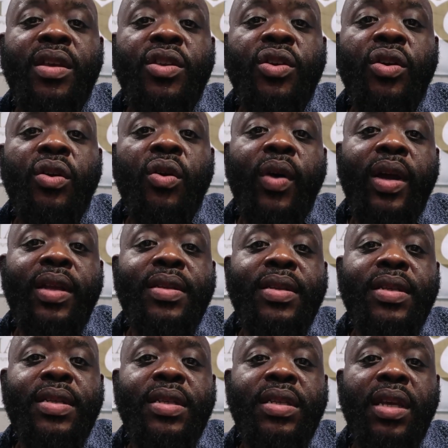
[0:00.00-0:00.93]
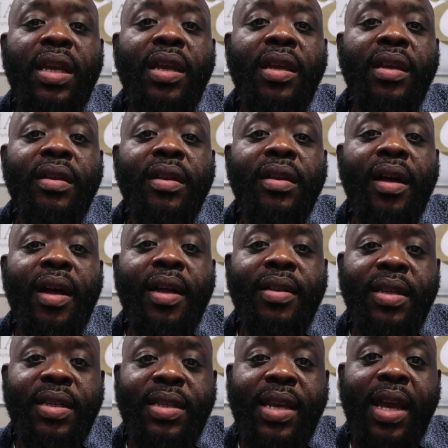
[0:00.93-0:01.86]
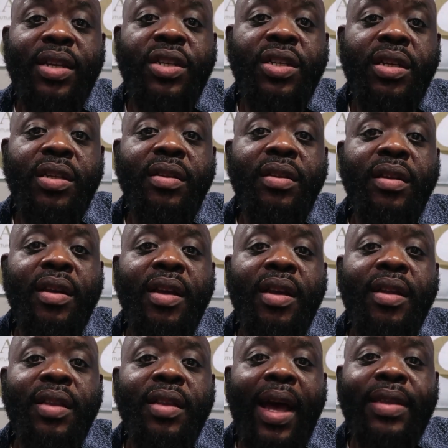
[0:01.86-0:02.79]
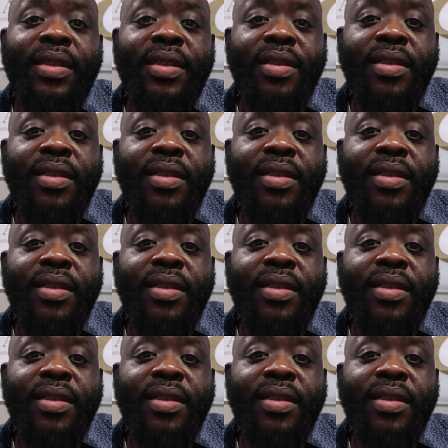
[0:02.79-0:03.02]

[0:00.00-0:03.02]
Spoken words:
you're going to see the section that's